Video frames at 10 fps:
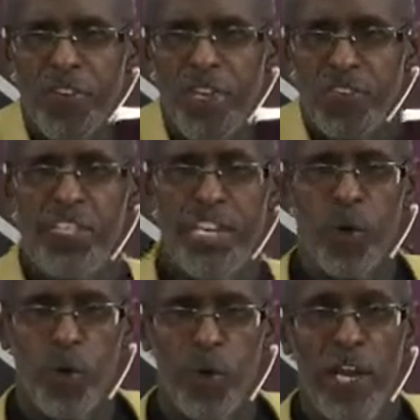See that
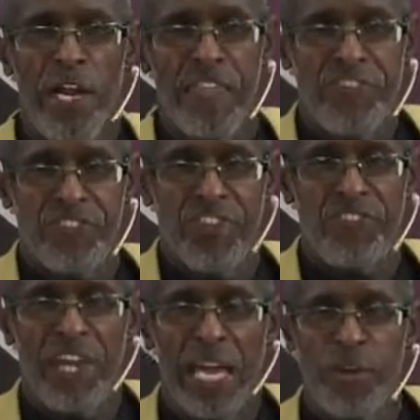word? That's the same